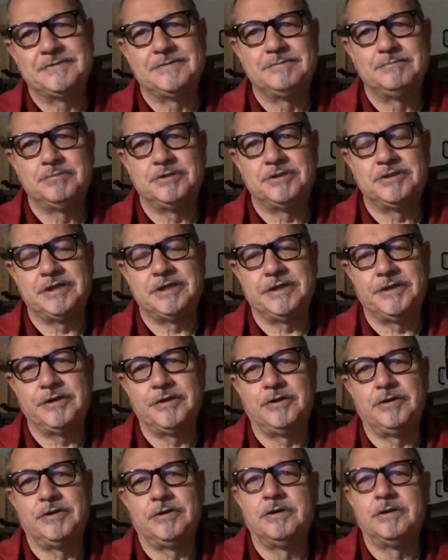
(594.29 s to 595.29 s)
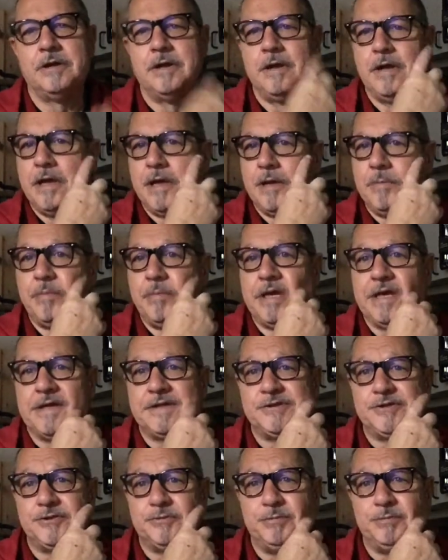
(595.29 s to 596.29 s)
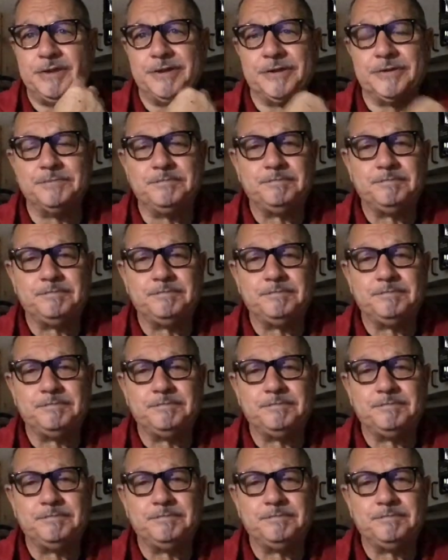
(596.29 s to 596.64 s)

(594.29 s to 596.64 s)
particular banjo build.